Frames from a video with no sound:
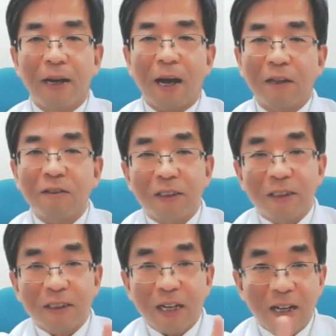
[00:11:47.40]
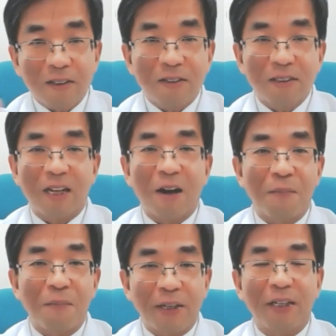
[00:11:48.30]
And third, they are
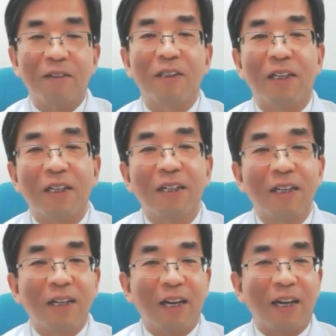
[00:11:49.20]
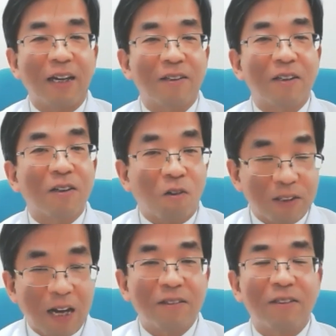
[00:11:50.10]
making
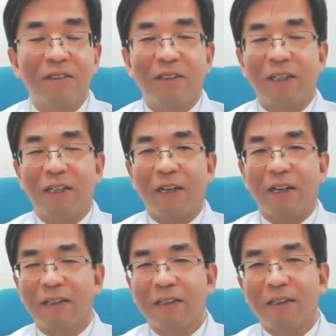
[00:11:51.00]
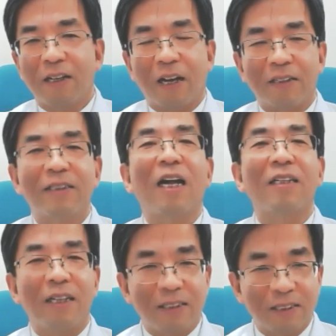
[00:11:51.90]
conduct the
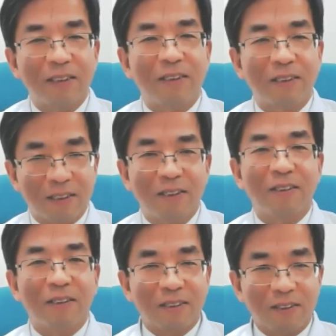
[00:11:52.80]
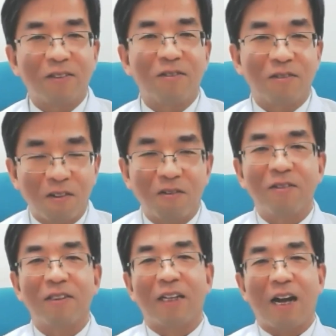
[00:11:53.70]
studies to know
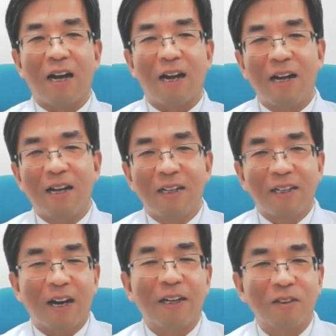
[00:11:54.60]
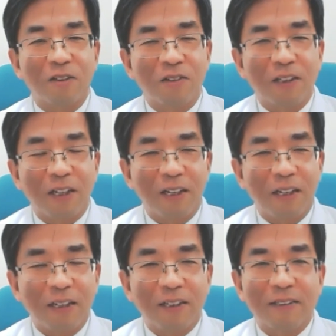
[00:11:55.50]
the current
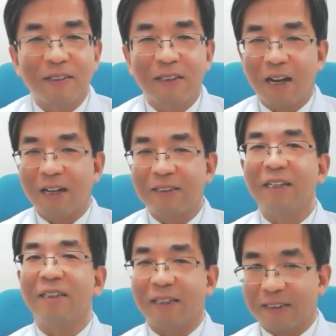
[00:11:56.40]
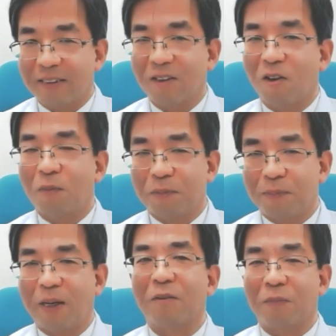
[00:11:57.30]
status of
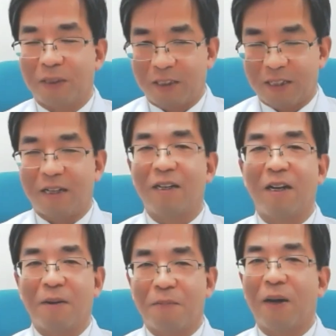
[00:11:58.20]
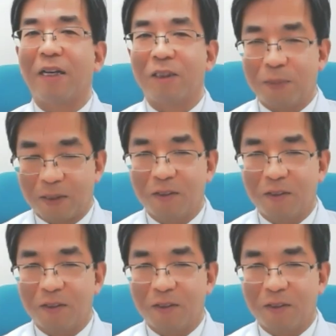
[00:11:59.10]
blood pressure management